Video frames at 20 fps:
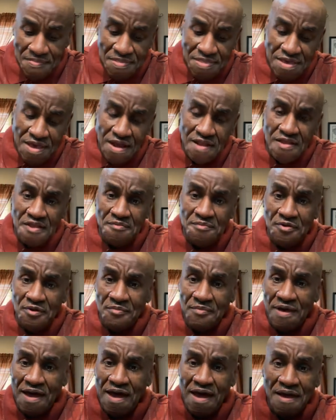Get this book,
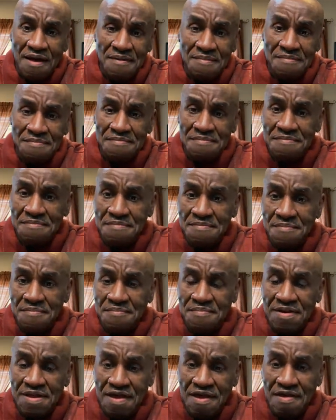man.
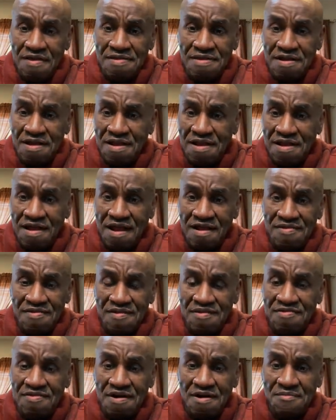Please, ladies
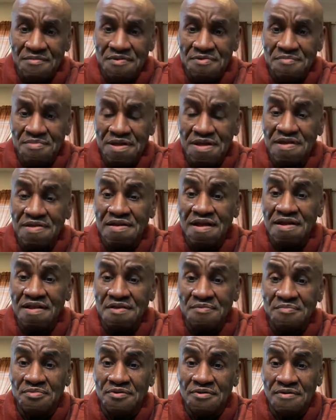and gentlemen, please get this
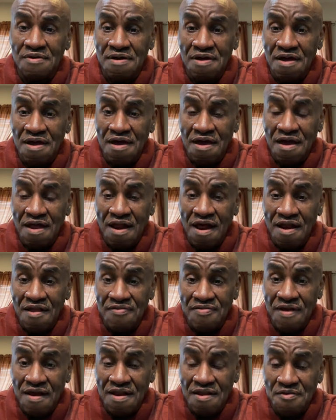book and
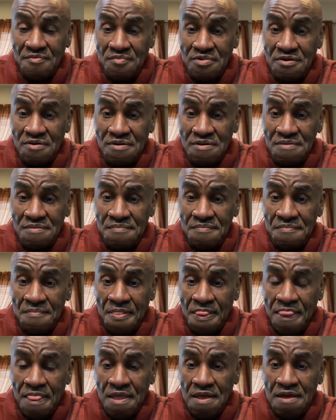understand this book.
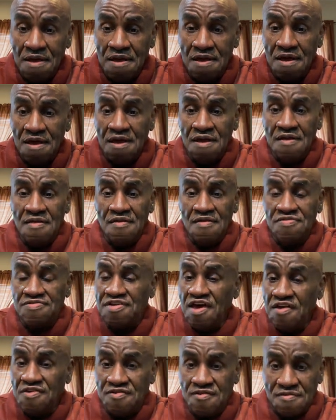
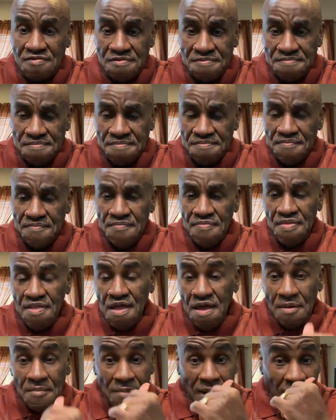Teachers,
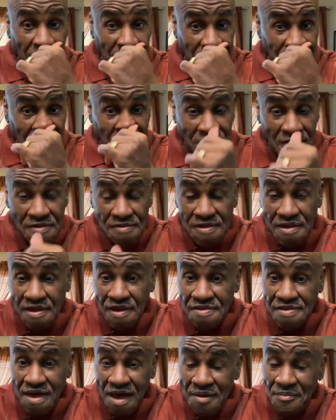Marcel's, he
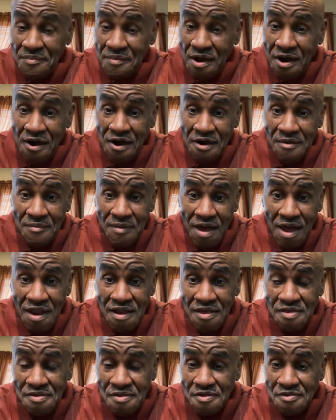just got married, man.
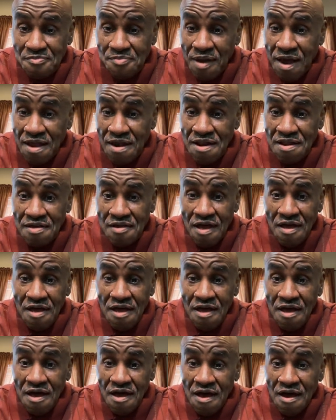He's expecting
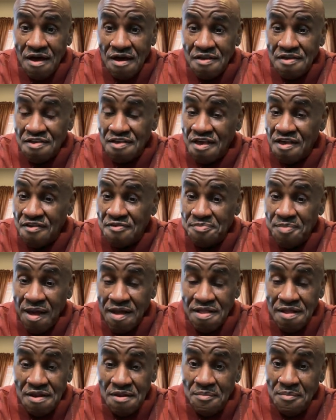
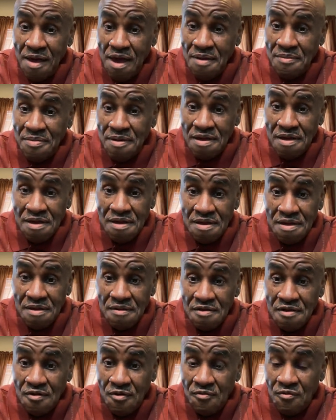the baby
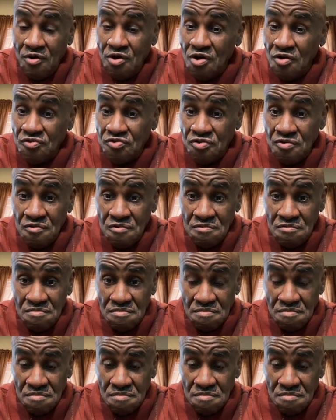real soon.